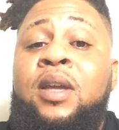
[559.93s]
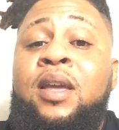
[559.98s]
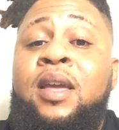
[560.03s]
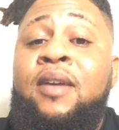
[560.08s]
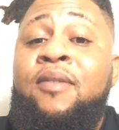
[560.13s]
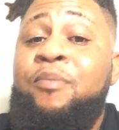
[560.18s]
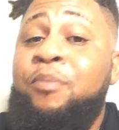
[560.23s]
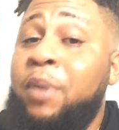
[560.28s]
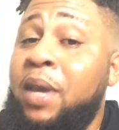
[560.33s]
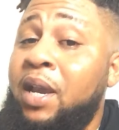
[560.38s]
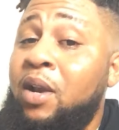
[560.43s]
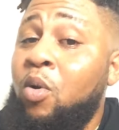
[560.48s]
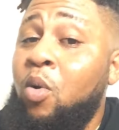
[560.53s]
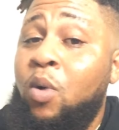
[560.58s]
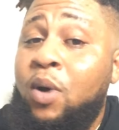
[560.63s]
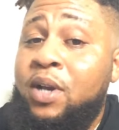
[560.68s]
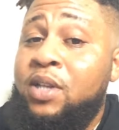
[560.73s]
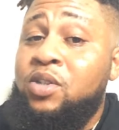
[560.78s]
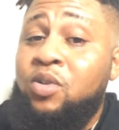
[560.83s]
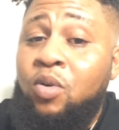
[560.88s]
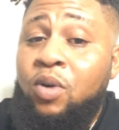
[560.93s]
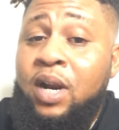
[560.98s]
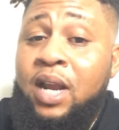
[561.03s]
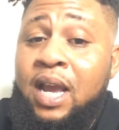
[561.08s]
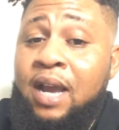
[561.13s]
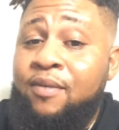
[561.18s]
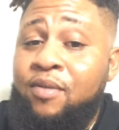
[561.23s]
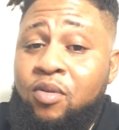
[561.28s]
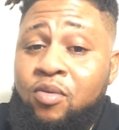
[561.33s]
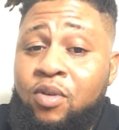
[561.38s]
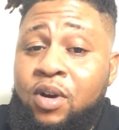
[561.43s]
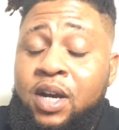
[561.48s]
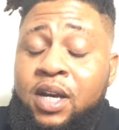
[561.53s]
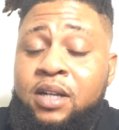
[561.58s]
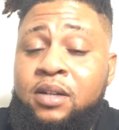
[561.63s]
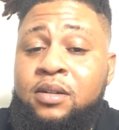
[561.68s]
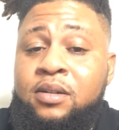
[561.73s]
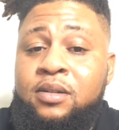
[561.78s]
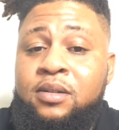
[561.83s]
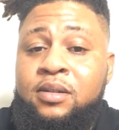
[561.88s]
if Bitcoin is going to have a
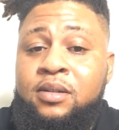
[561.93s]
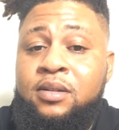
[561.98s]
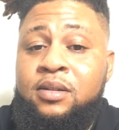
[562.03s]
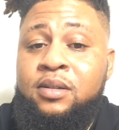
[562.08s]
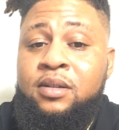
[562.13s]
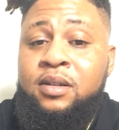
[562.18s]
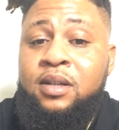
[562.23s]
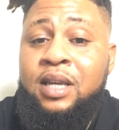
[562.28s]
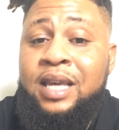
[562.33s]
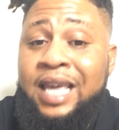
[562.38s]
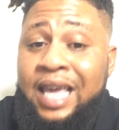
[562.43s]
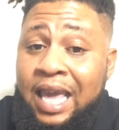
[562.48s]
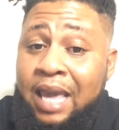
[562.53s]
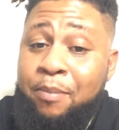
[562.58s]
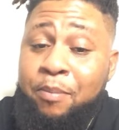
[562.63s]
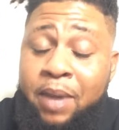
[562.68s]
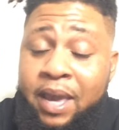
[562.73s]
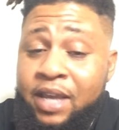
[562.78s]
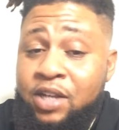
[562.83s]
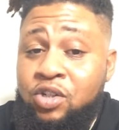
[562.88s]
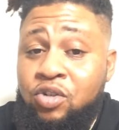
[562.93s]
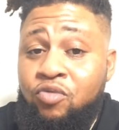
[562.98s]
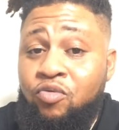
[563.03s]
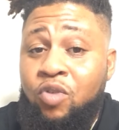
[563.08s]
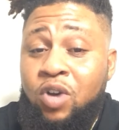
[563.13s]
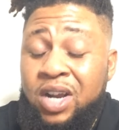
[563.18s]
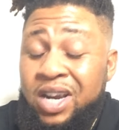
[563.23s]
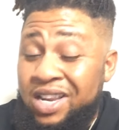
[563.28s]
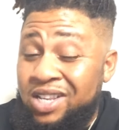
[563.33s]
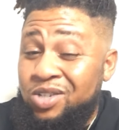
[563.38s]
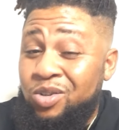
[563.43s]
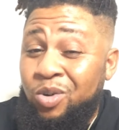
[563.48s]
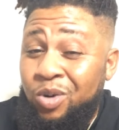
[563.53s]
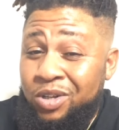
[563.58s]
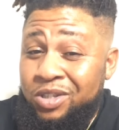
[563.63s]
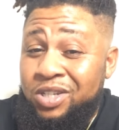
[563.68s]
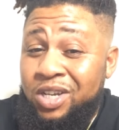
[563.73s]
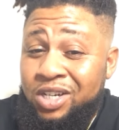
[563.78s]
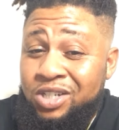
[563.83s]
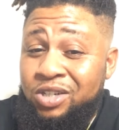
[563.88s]
run, a major run, and it's
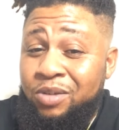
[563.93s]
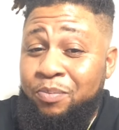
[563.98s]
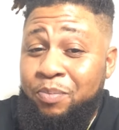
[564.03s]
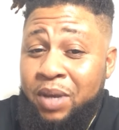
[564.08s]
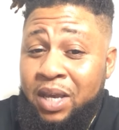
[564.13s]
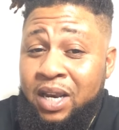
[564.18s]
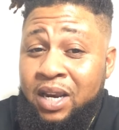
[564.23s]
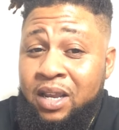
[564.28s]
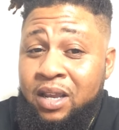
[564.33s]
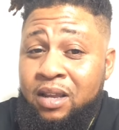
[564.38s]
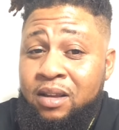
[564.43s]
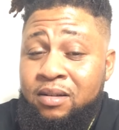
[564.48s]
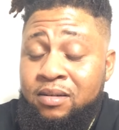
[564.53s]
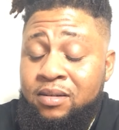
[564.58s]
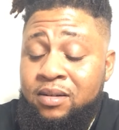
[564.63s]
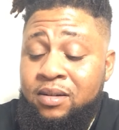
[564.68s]
going to touch a penny,